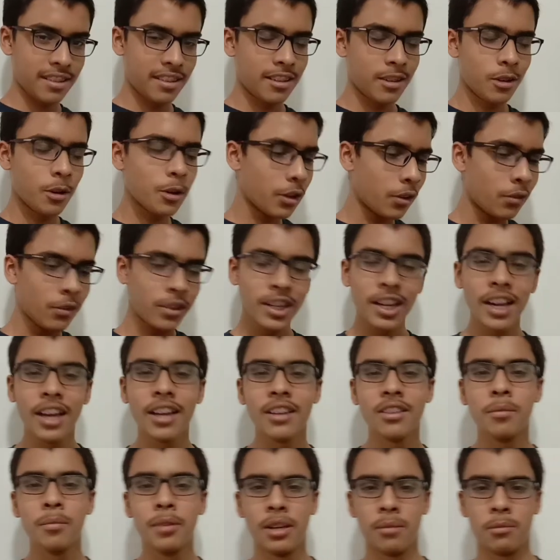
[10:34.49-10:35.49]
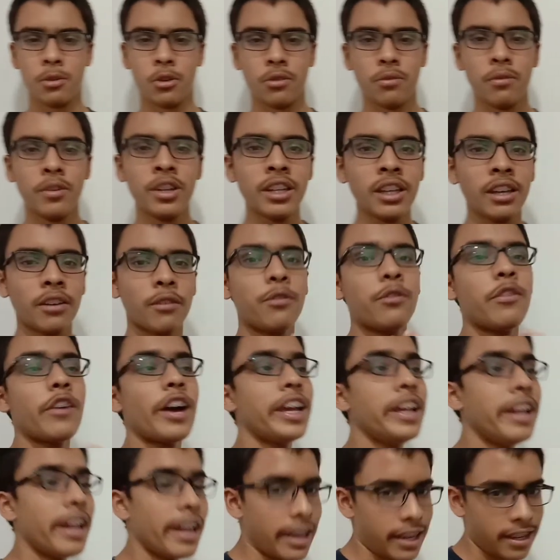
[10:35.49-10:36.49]
Okay, 20 lakh is a big amount. We'll take 5
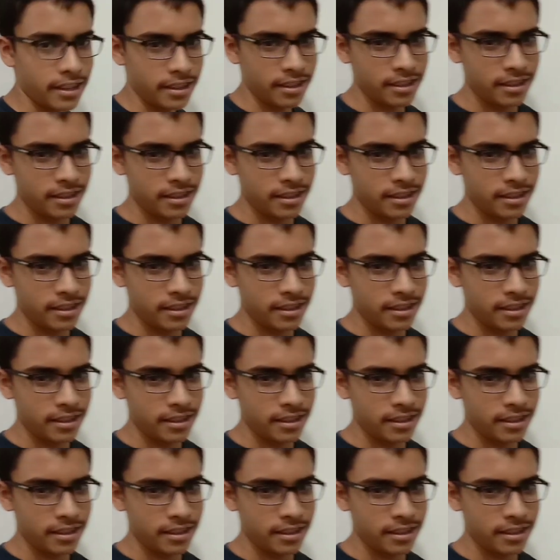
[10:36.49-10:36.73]
lakh.